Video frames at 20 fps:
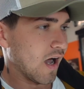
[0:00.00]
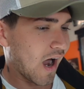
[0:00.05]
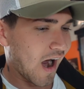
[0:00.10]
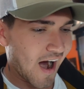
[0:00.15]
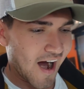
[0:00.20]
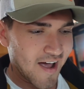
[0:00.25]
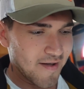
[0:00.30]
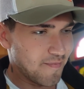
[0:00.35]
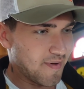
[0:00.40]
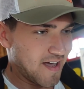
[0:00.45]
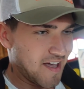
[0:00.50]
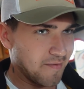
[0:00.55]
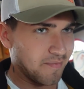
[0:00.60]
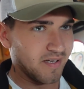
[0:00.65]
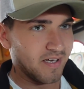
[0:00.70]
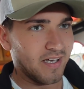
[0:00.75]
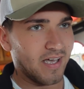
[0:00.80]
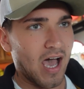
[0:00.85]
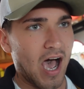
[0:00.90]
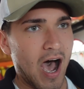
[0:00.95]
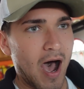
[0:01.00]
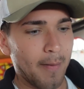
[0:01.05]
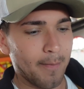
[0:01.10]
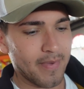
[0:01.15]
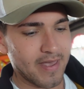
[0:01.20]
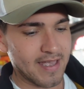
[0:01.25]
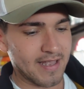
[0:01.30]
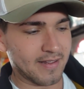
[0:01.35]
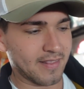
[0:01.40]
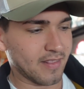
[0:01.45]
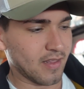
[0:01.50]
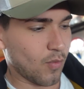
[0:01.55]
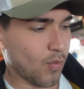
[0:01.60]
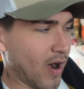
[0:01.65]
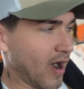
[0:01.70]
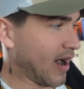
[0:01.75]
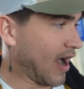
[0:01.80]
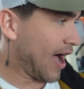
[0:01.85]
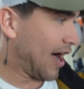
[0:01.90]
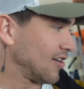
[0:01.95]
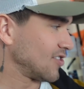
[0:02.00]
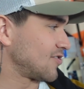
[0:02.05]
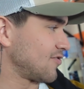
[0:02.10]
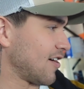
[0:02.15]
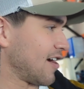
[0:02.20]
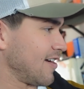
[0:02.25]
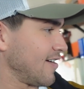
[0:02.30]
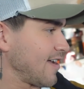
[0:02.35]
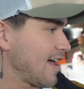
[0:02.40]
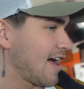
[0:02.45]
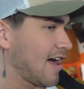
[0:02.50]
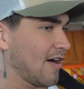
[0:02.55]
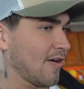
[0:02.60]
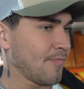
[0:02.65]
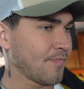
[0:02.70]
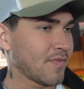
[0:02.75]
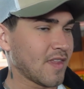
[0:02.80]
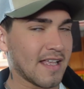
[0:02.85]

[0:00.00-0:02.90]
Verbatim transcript: All right, baby. I'm in the warehouse right now.